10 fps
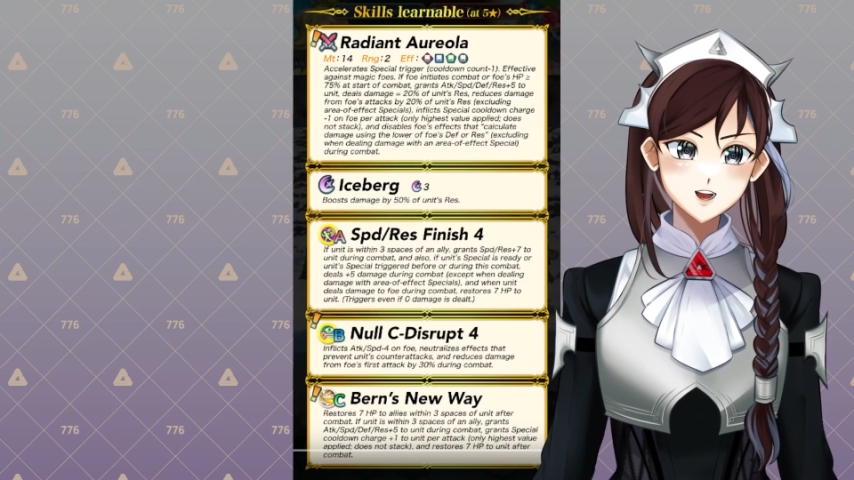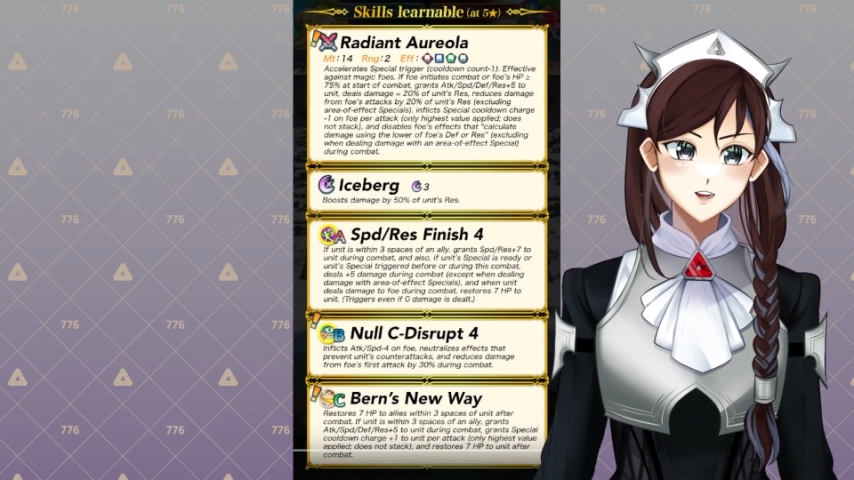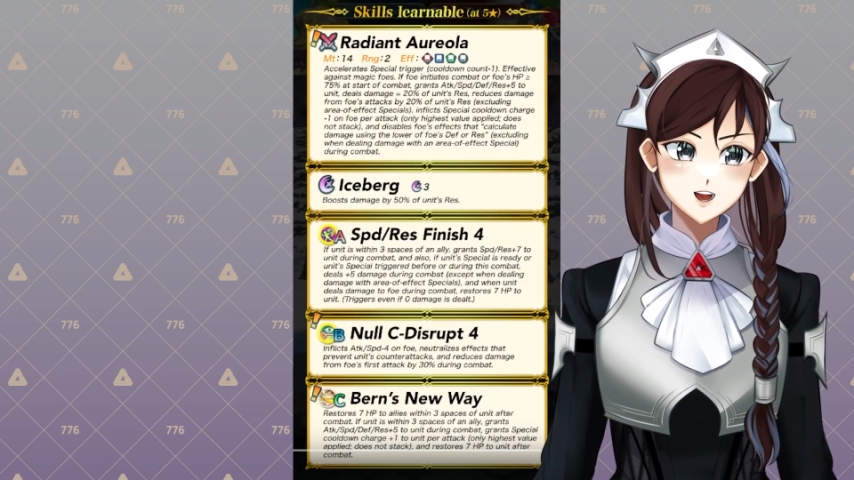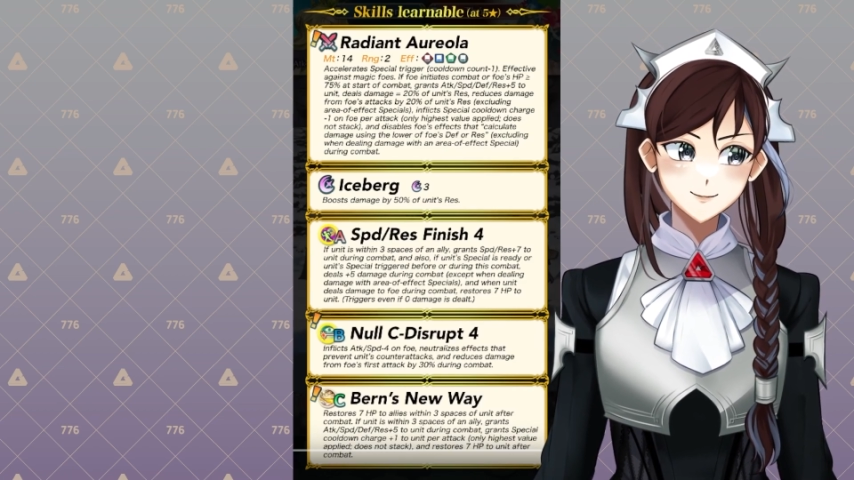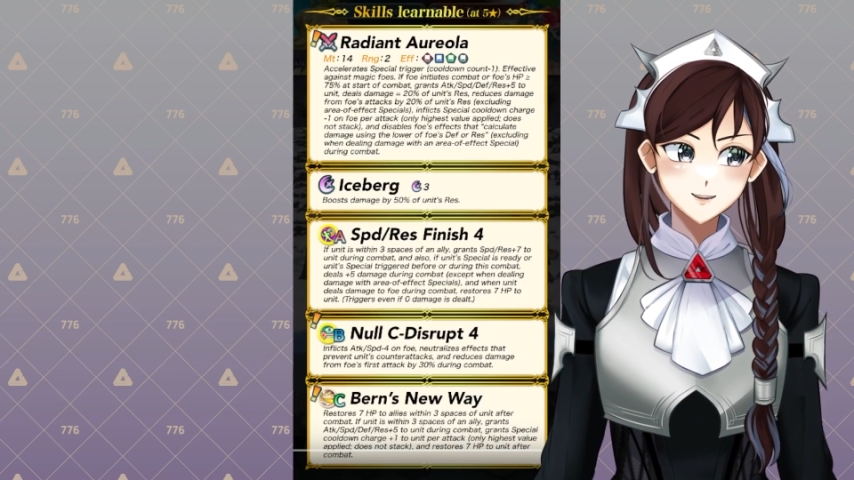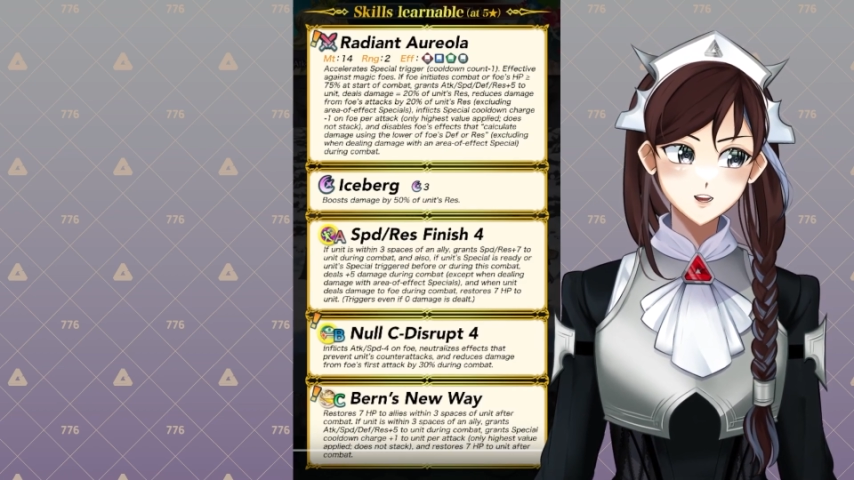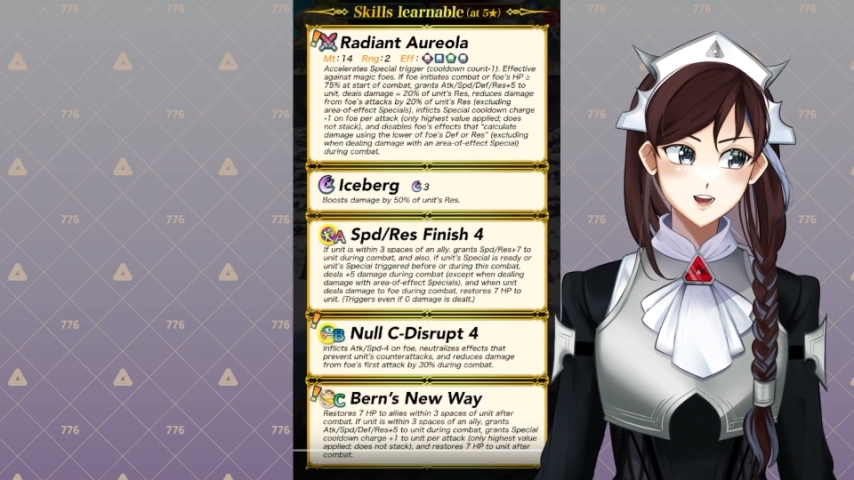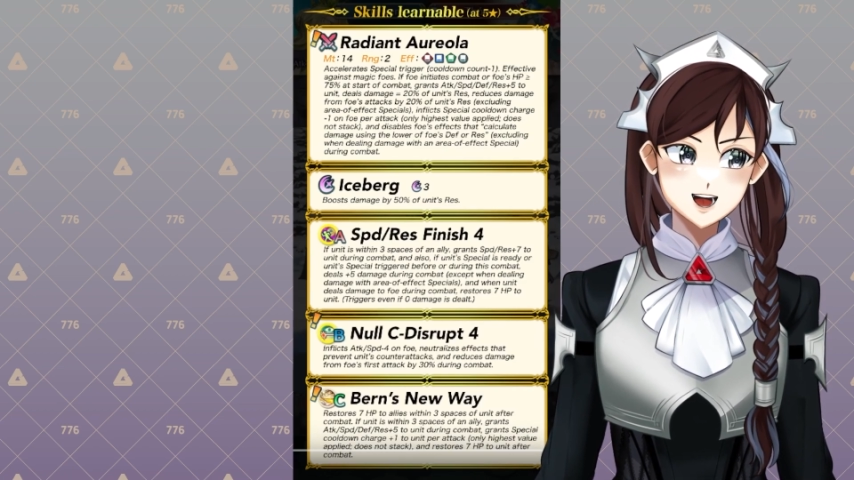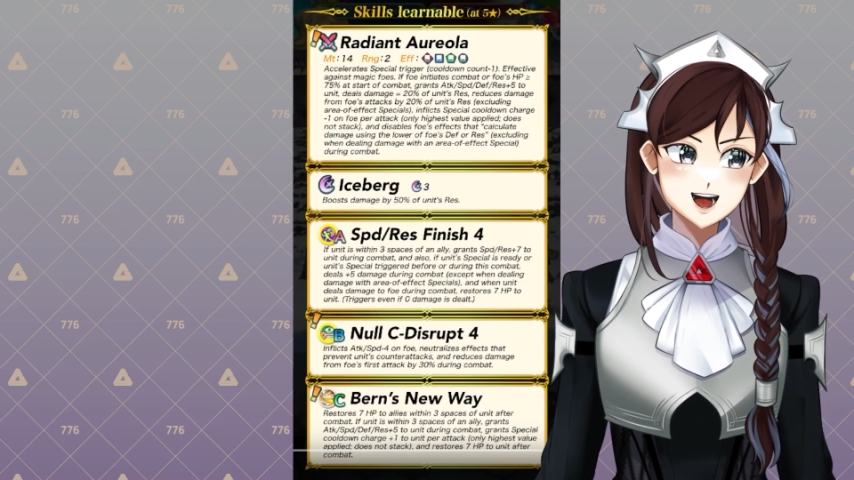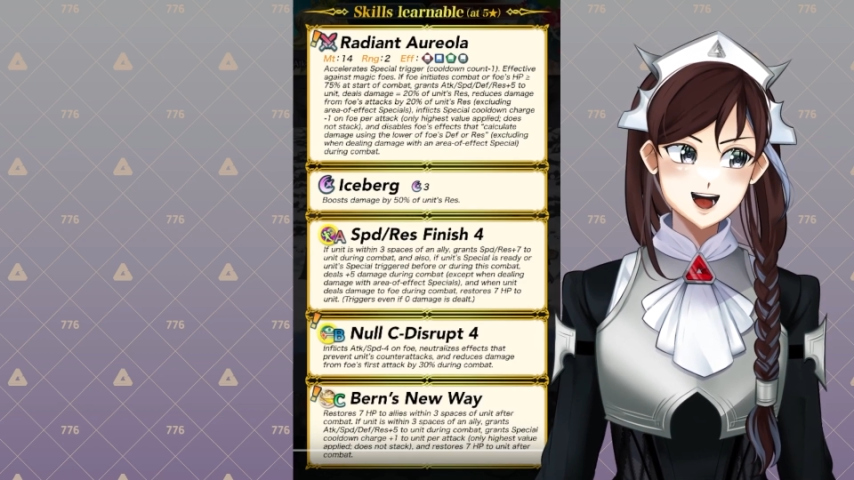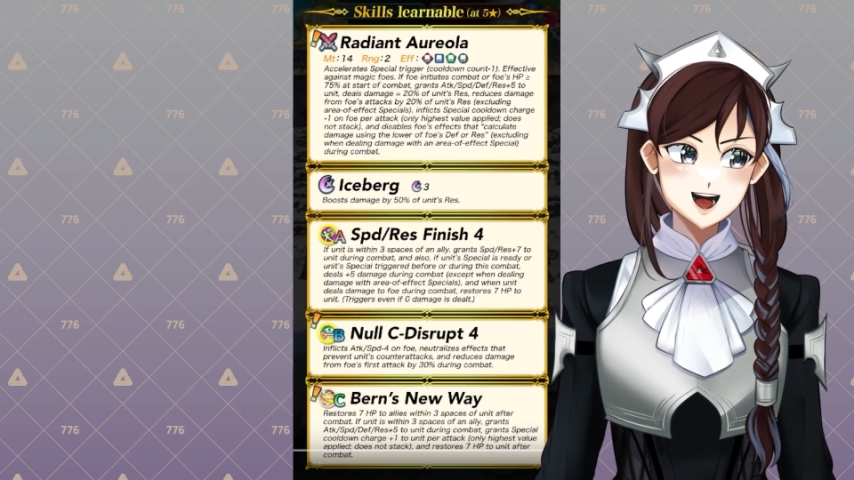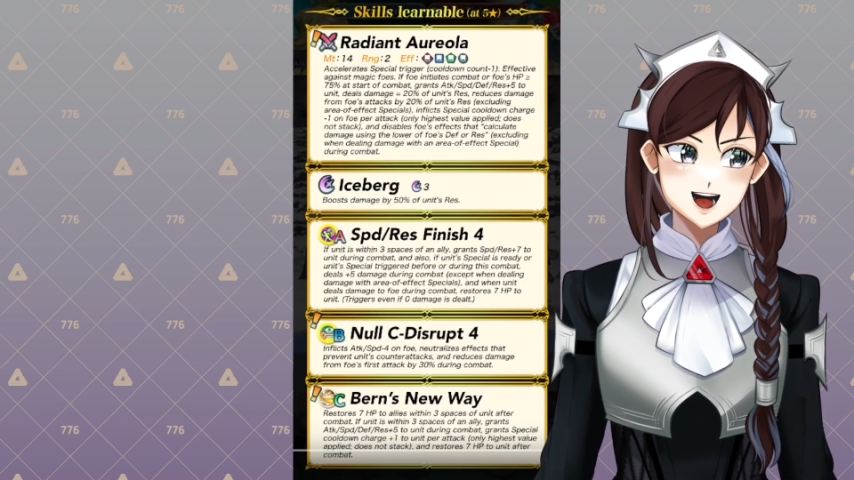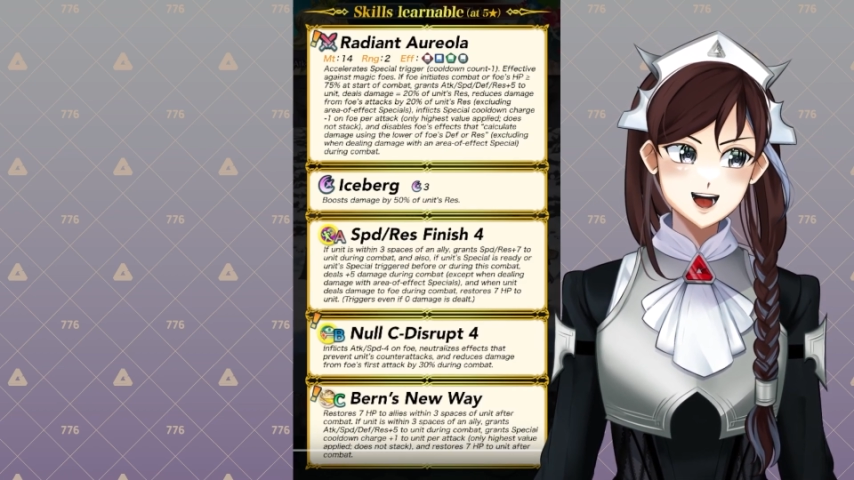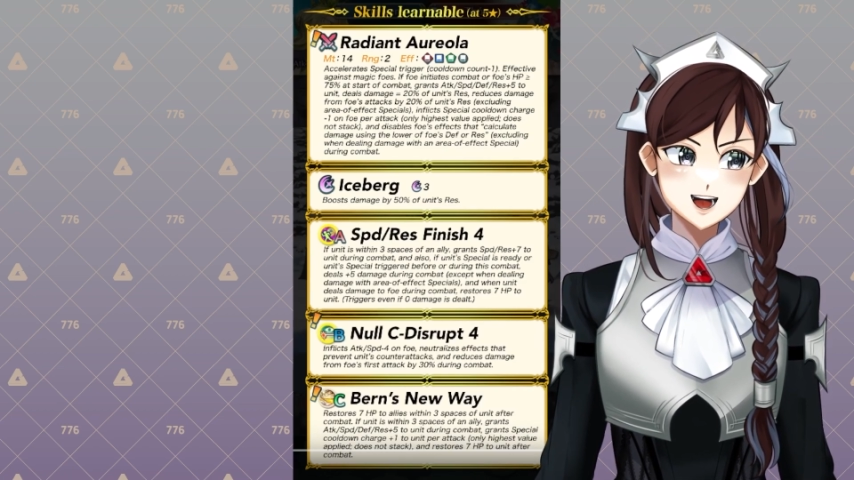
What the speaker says: that being said, is